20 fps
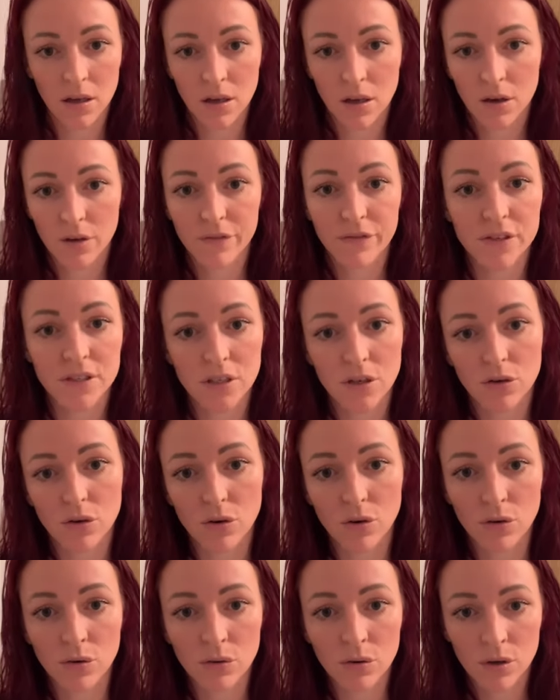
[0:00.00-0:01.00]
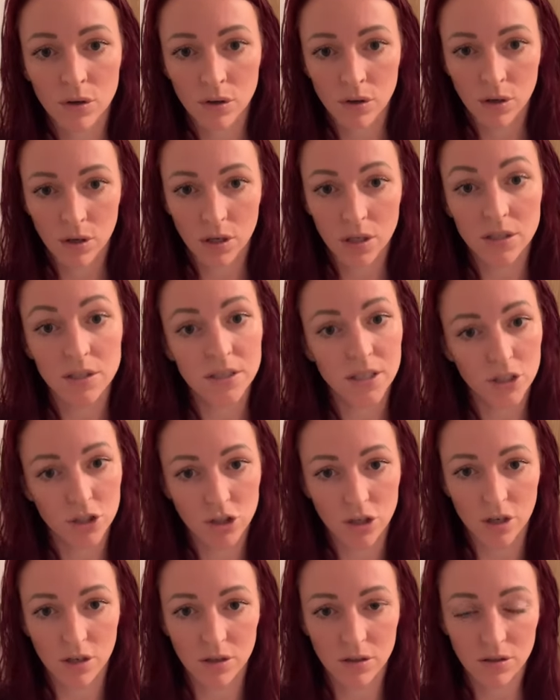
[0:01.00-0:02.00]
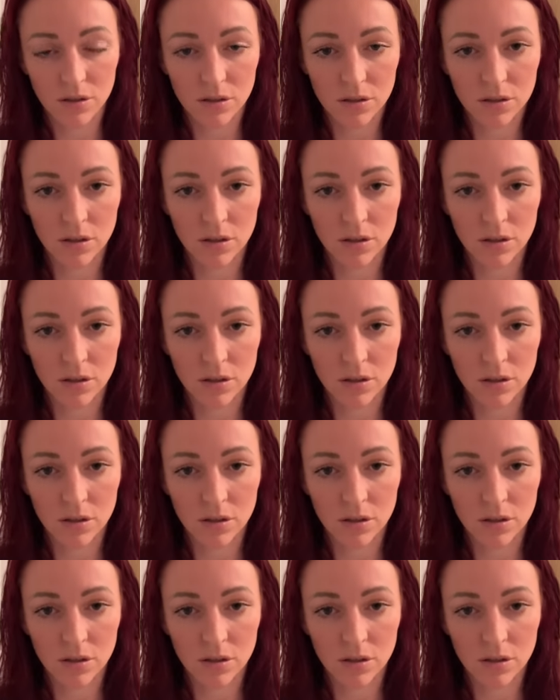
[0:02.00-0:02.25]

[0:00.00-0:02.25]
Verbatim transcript: physical conditions